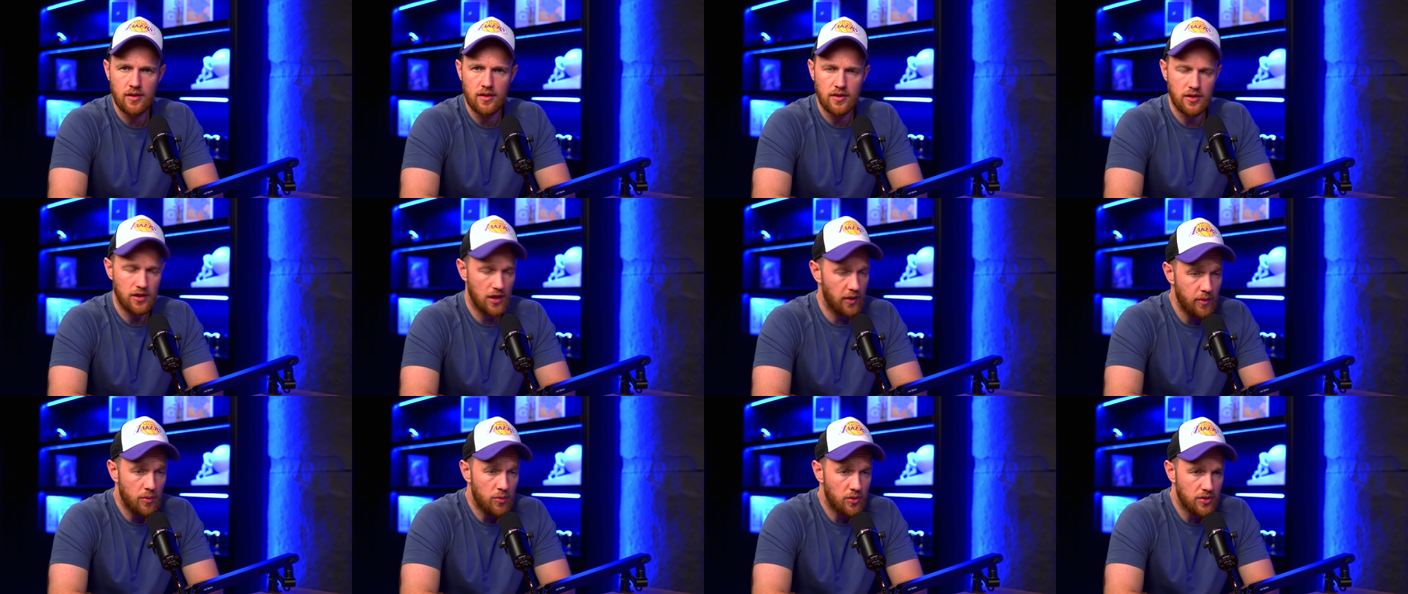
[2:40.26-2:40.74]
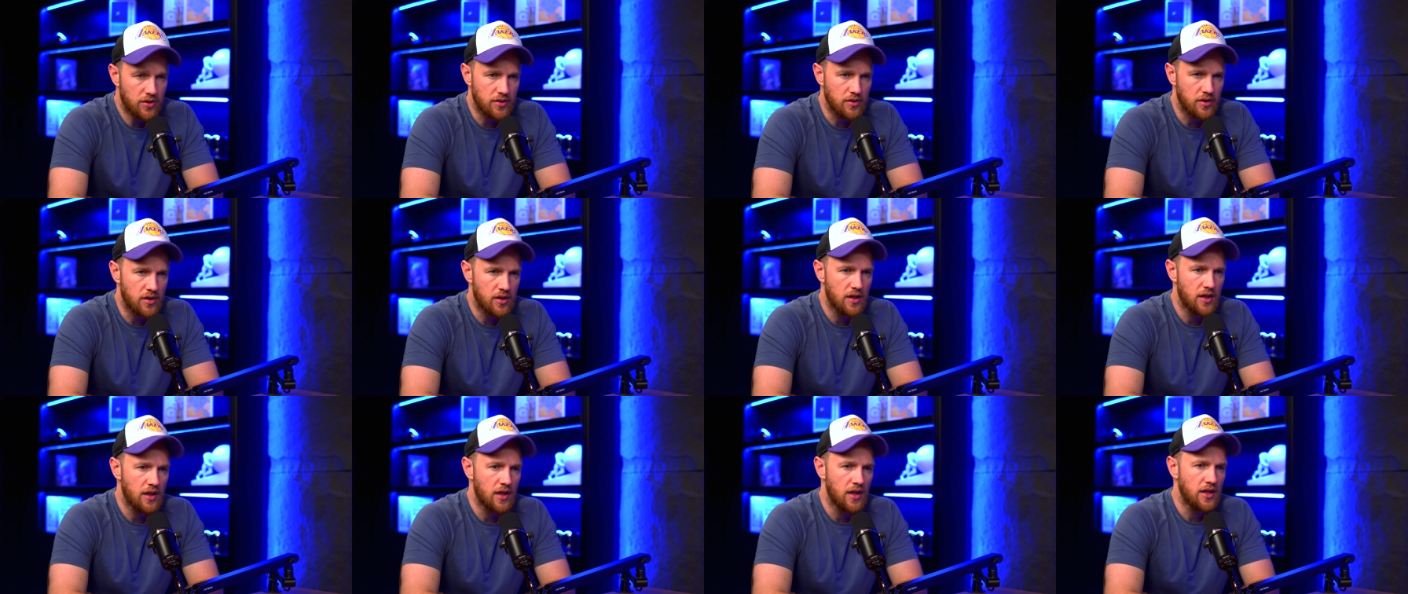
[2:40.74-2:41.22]
No, he
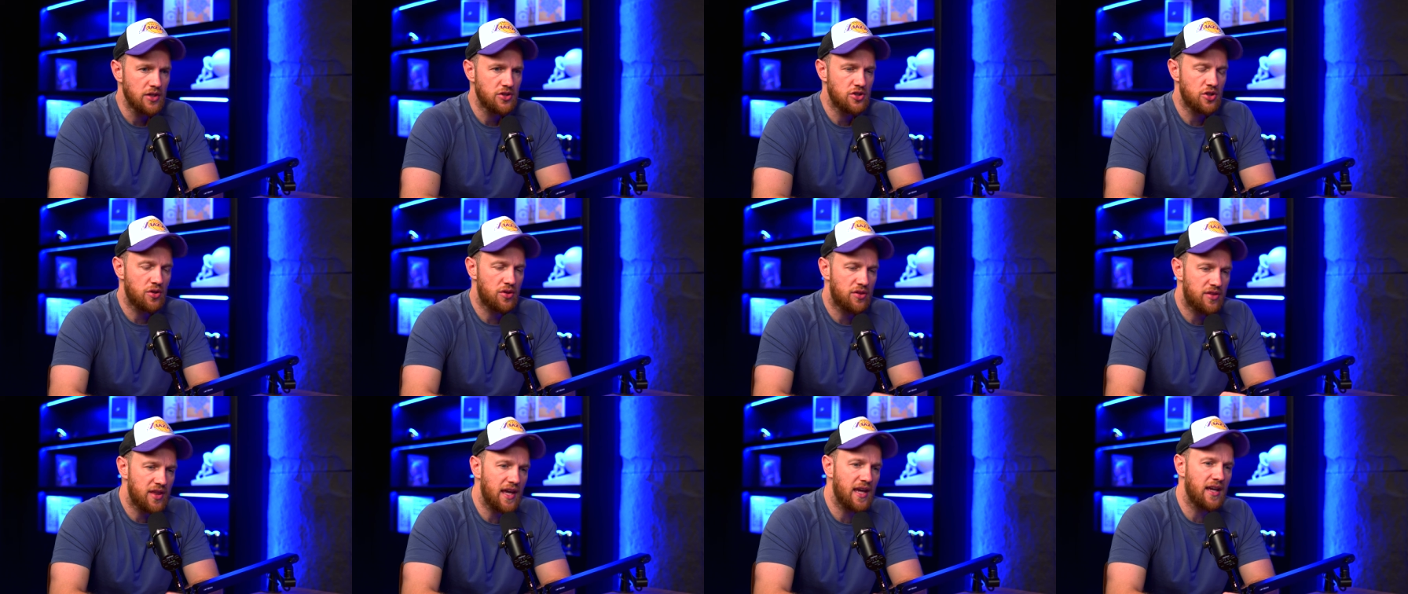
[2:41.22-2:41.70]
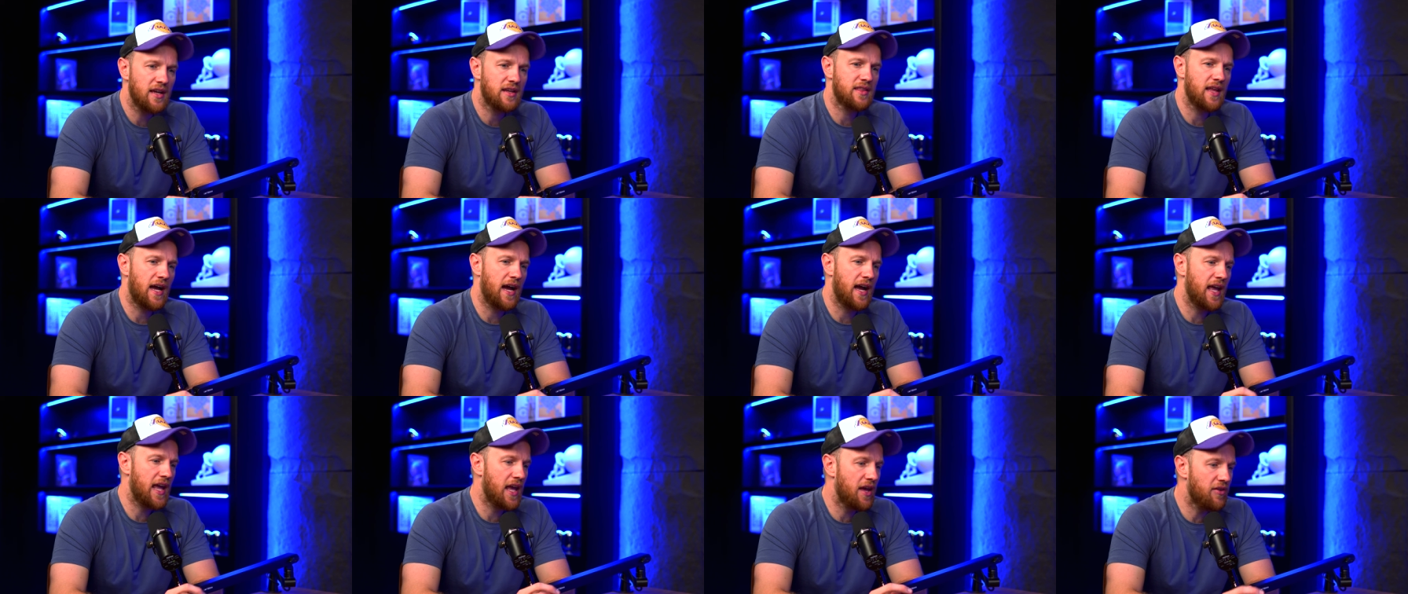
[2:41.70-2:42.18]
wouldn't. Do you think
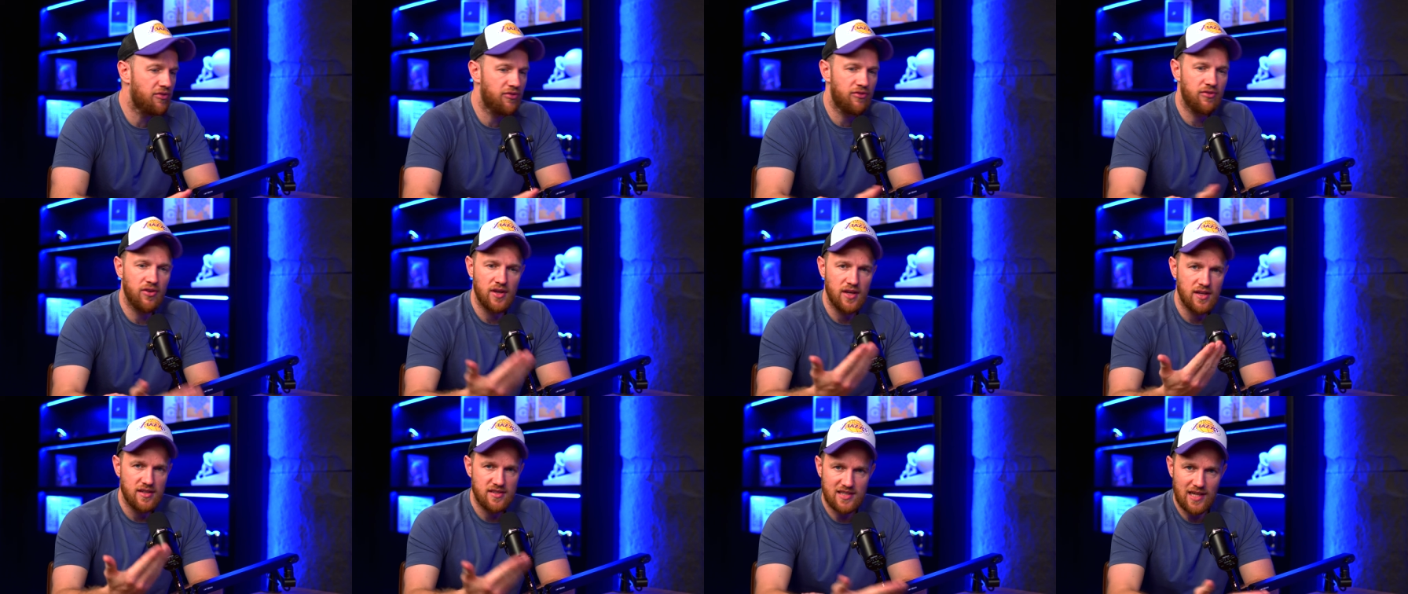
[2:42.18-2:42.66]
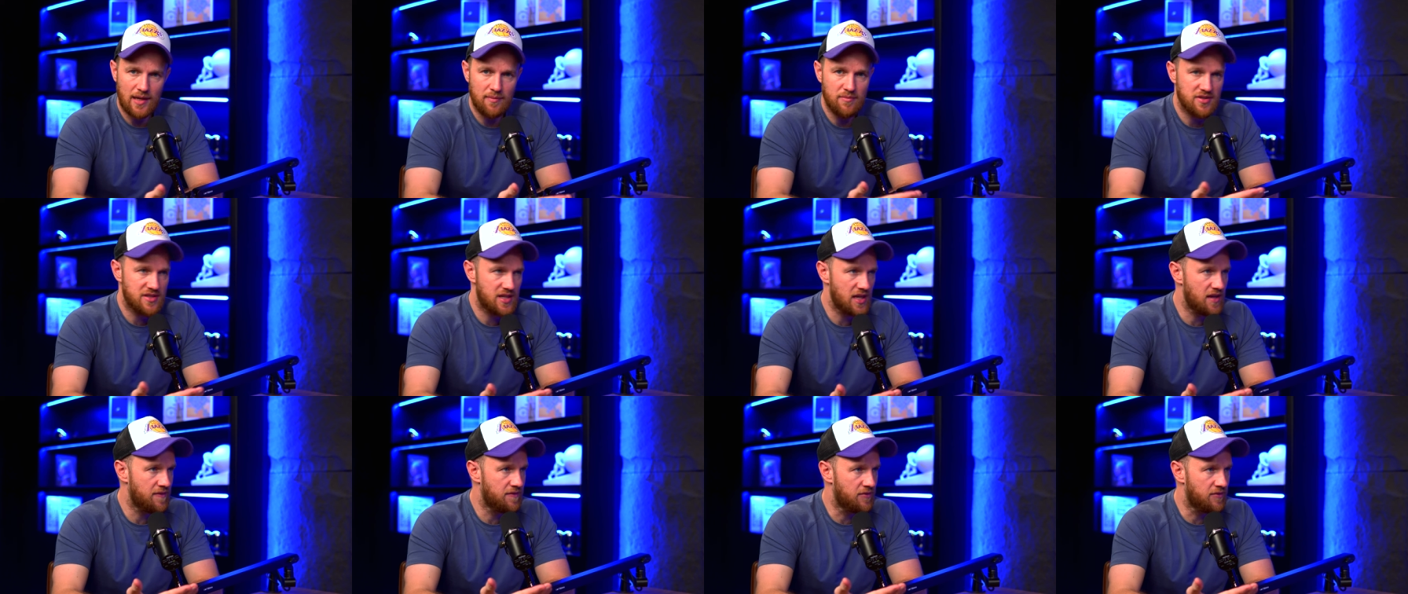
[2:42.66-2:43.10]
that if Sam C.